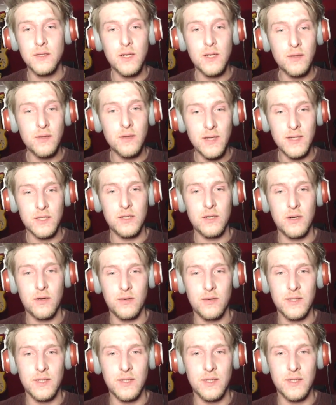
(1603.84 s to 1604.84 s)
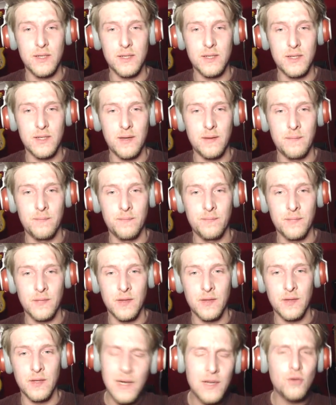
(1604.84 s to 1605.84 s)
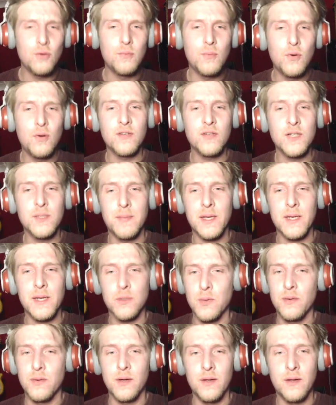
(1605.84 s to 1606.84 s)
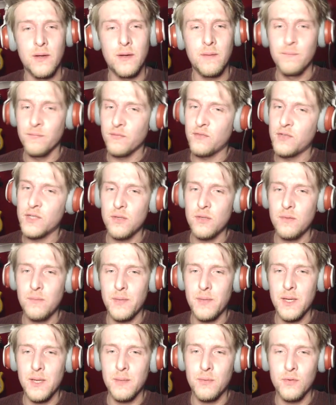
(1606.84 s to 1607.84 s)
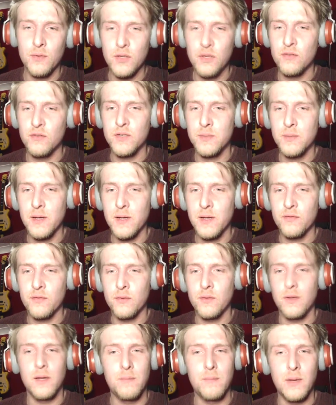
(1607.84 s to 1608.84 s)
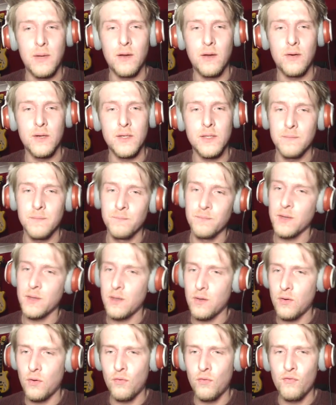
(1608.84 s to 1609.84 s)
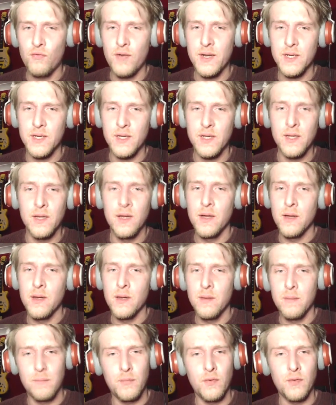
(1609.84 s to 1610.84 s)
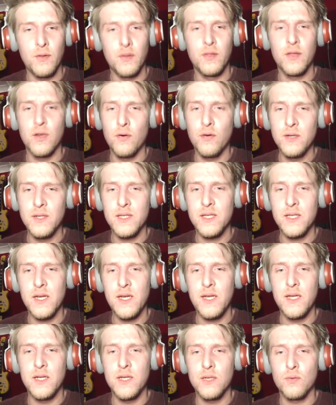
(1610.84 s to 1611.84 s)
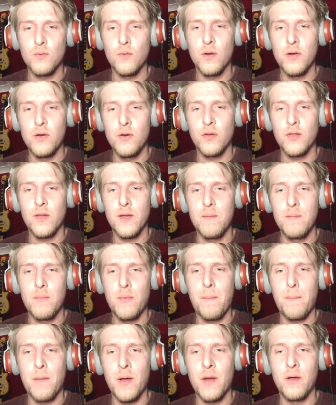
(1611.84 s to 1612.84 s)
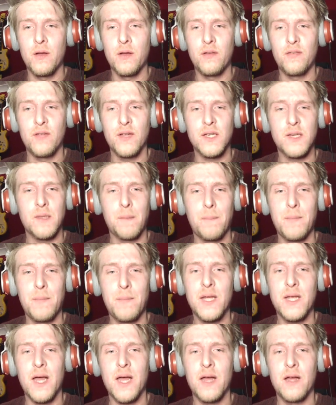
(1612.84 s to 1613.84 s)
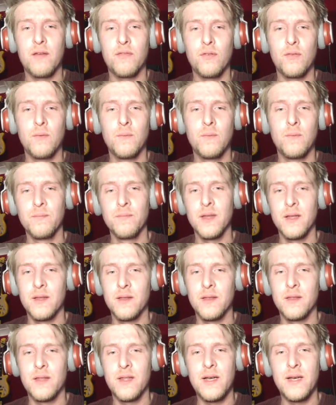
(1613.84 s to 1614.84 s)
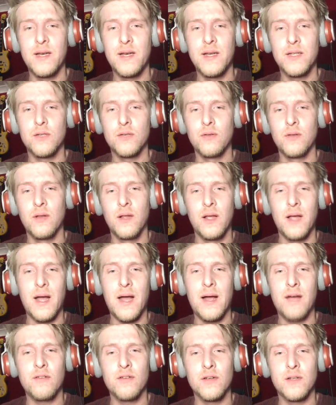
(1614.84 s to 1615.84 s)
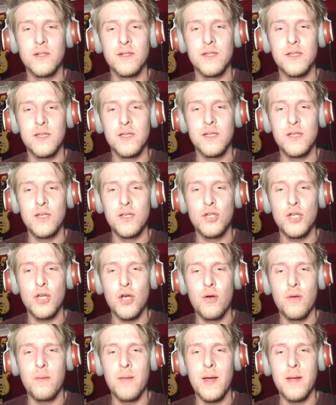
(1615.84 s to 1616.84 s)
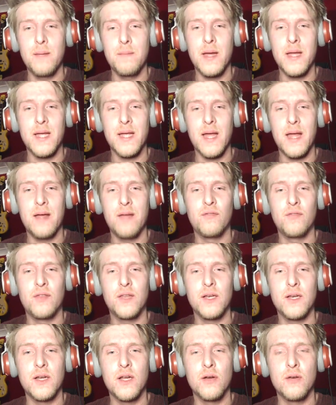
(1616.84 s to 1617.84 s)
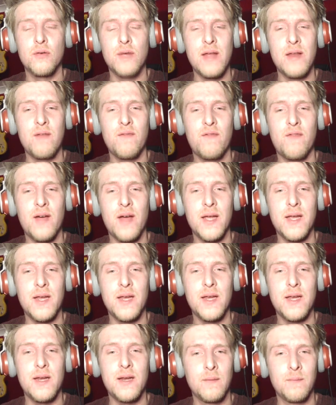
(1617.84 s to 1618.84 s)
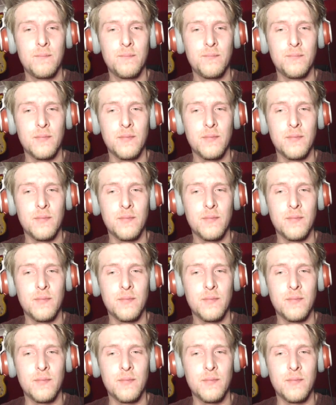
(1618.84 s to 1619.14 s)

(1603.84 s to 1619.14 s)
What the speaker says: So that's nice, isn't it? A little more respect won't hurt. For some people, you're respectful and polite already. But the unseens want nothing but perfect. Be careful. The little arrogancy you show may make everything go in vain.